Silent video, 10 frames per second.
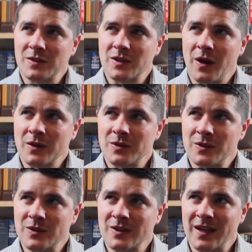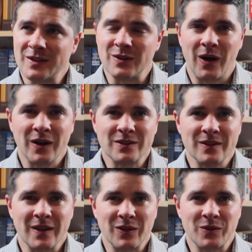character that's like dog
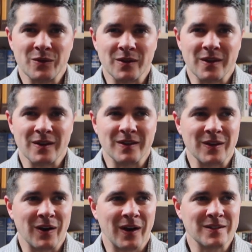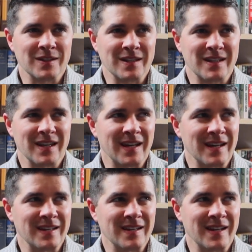sledding through the Arctic
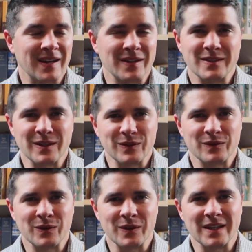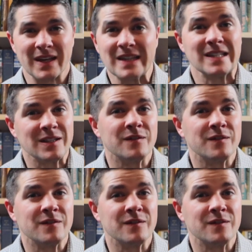and hunting his food. It